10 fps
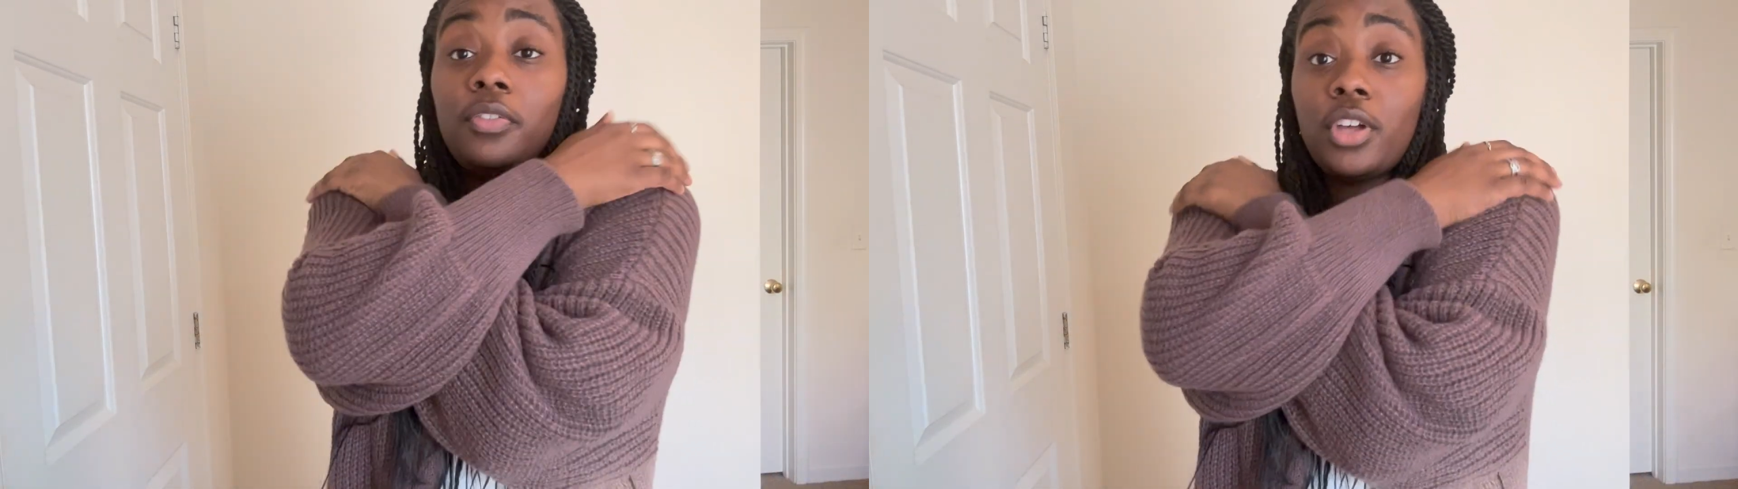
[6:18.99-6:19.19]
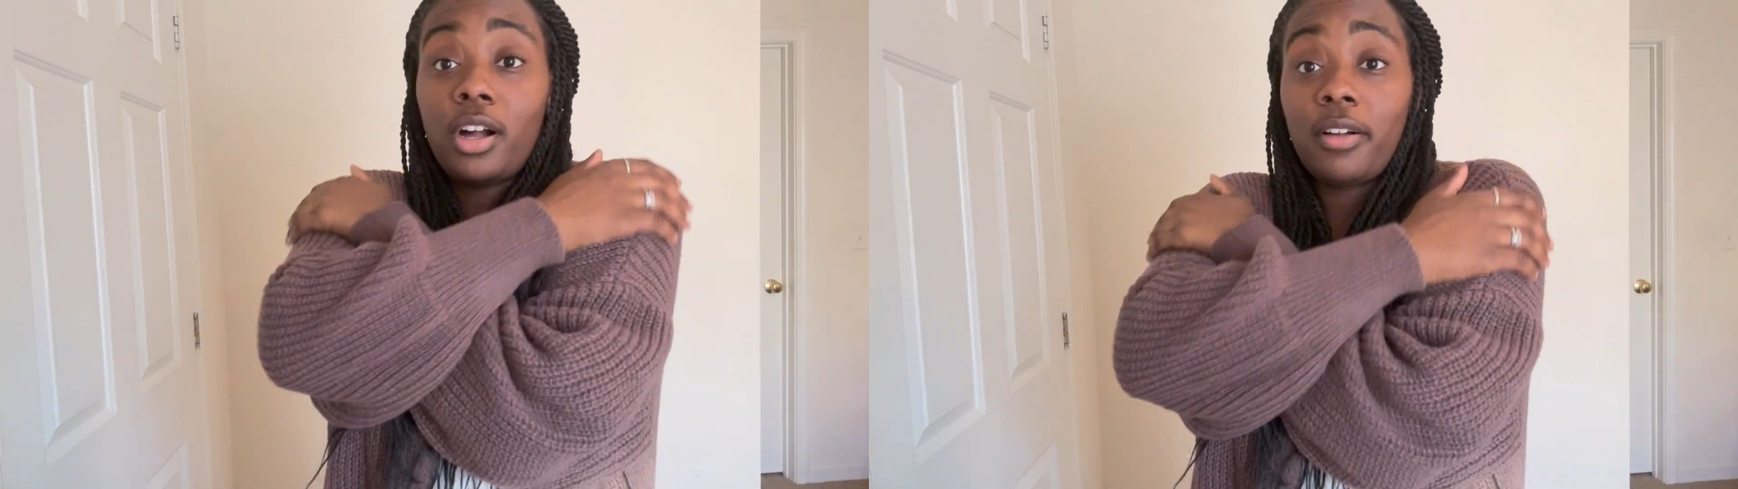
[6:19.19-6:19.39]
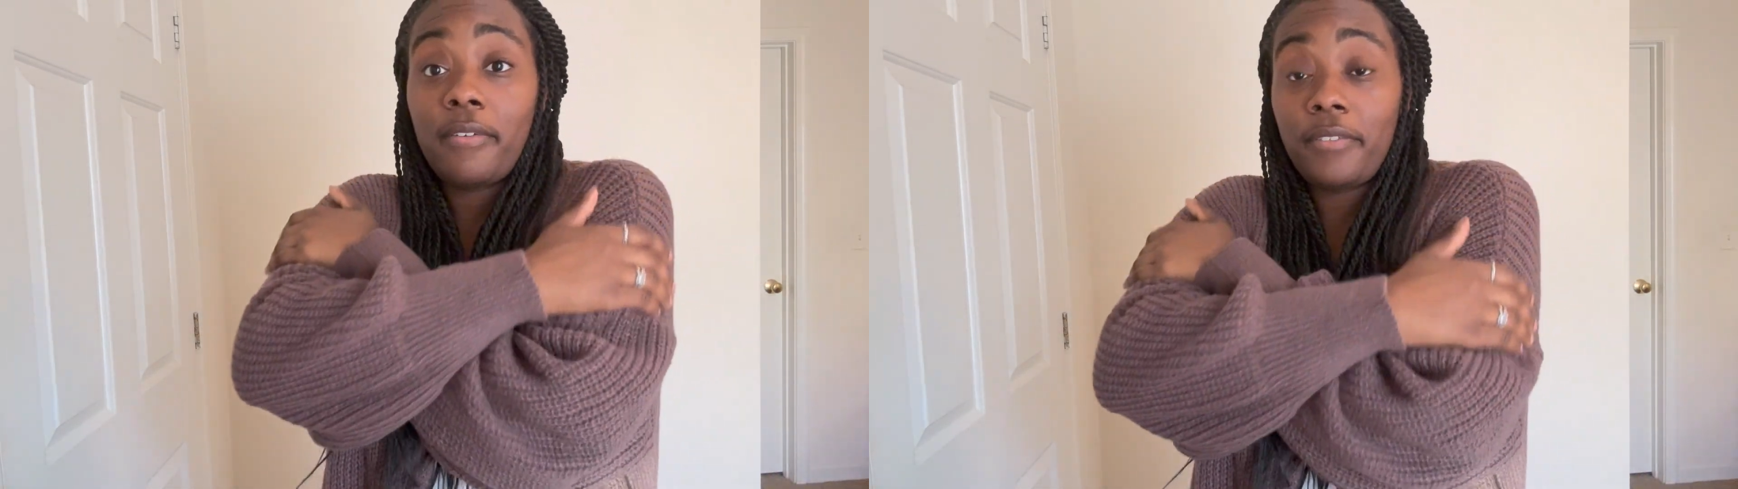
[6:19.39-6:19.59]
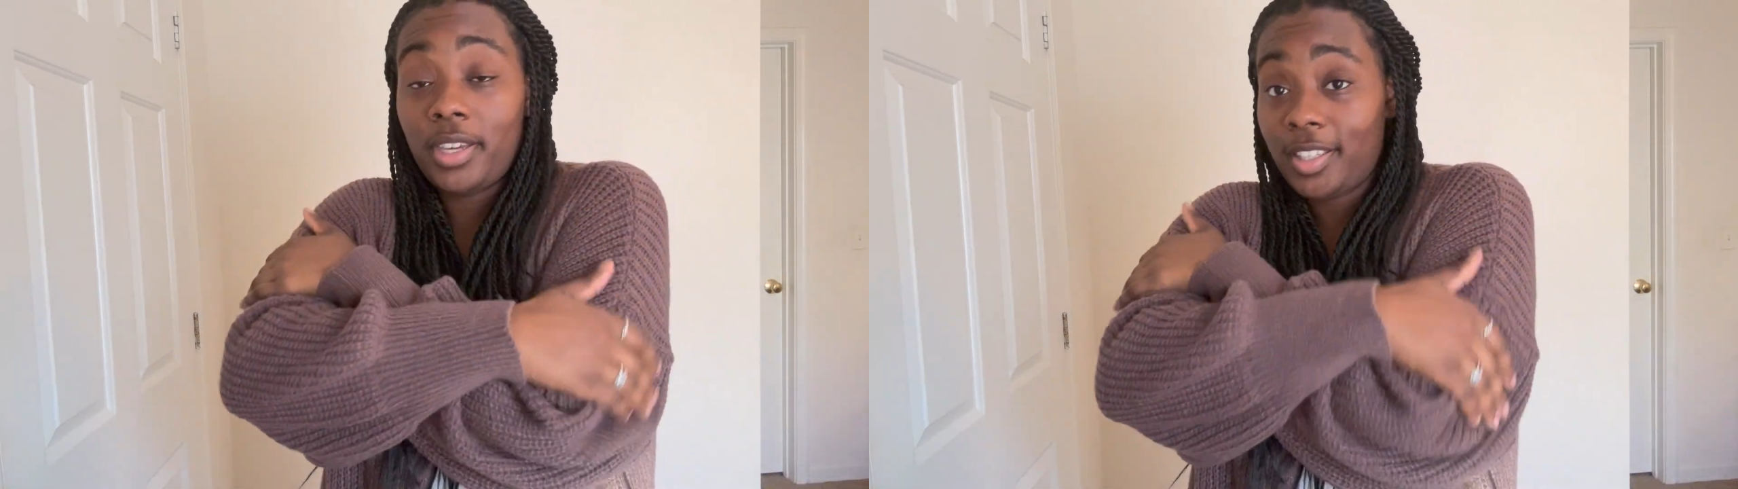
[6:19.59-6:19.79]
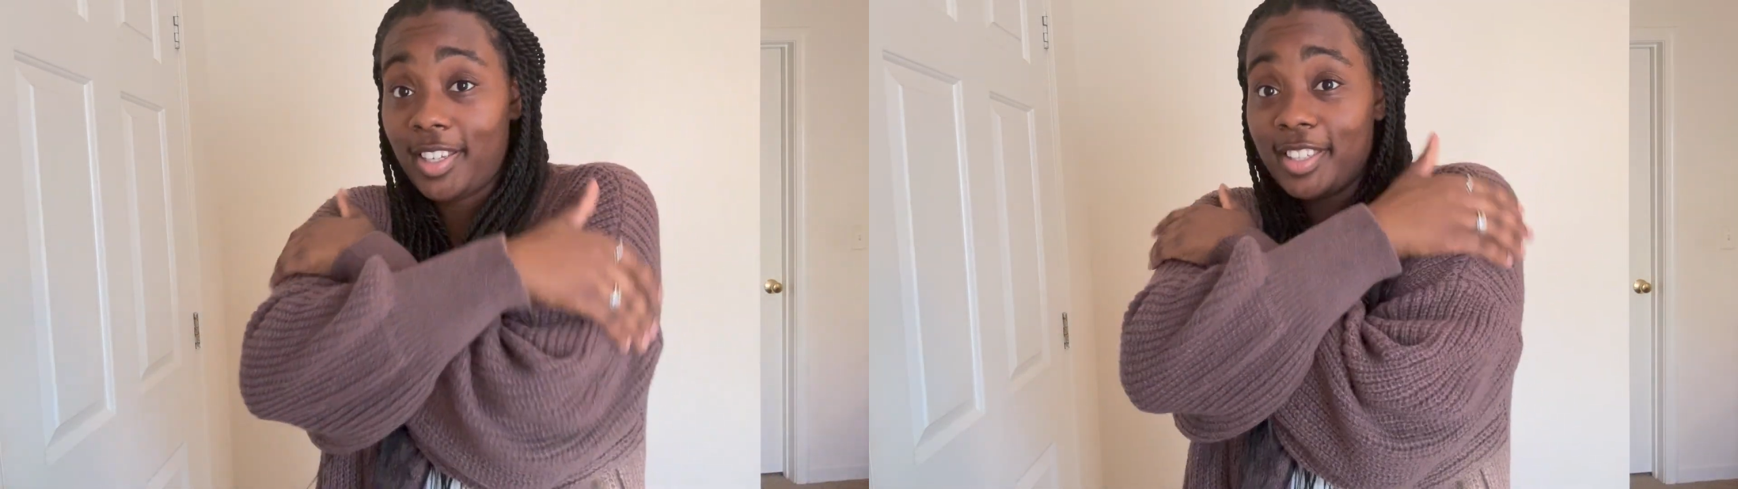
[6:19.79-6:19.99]
if y'all could
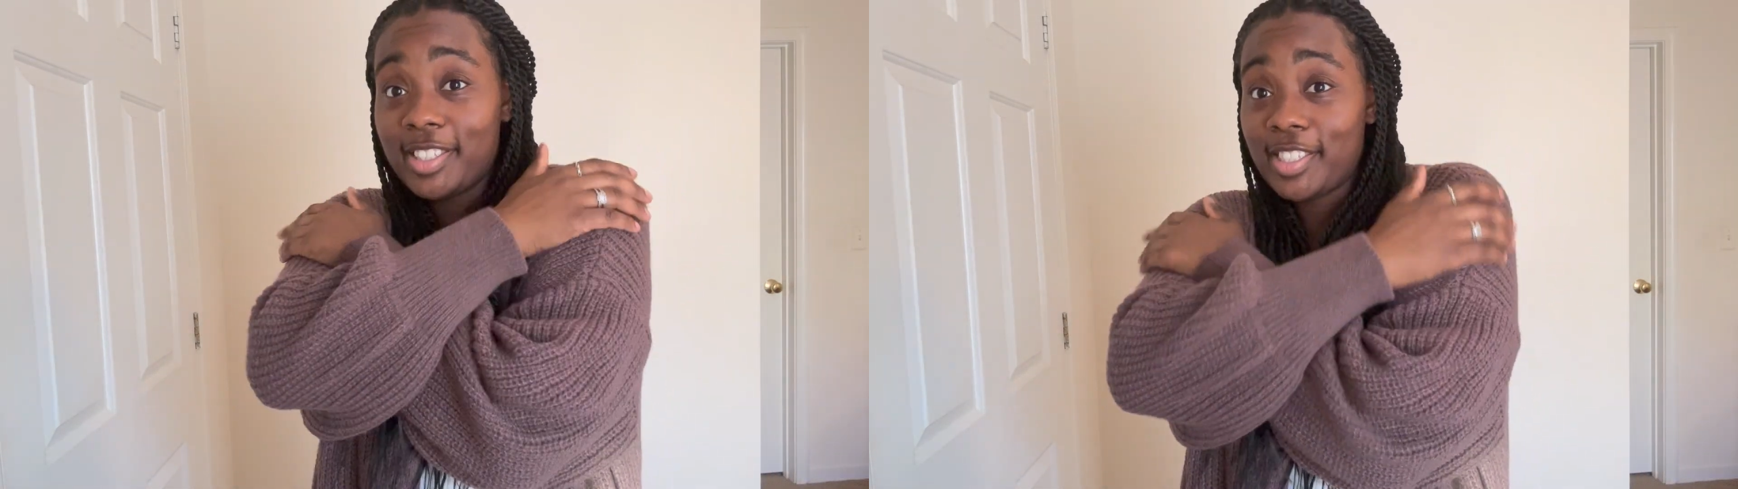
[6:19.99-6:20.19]
feel it this